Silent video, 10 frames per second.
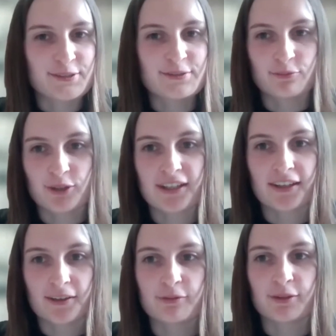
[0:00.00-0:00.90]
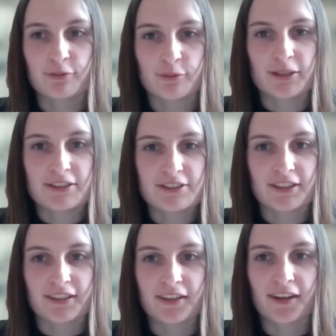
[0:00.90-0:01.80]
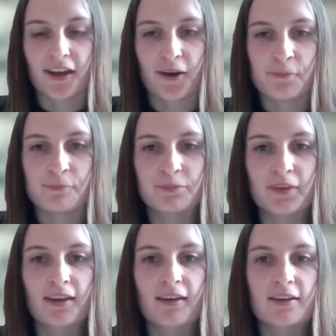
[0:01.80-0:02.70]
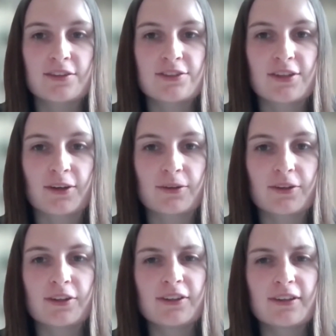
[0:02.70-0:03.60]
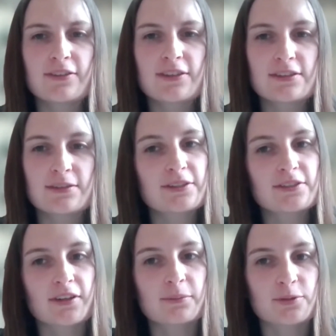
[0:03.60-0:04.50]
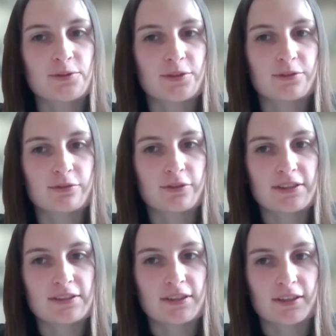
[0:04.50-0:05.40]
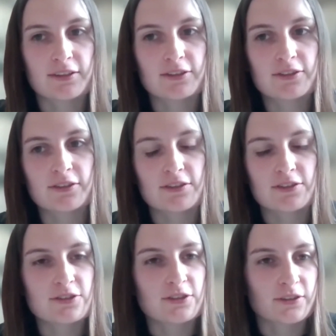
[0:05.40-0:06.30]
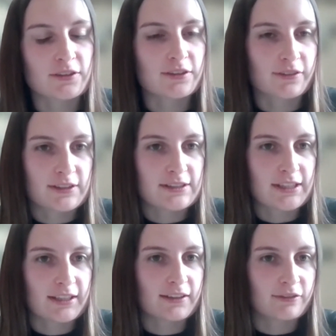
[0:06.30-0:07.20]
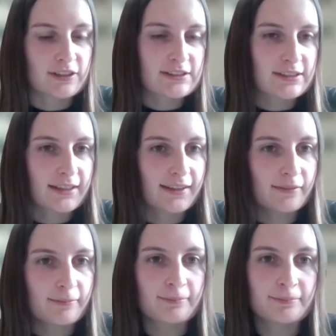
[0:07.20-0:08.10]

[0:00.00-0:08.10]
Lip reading: that's really helpful information. So can you give us some examples of research that students have undertaken recently?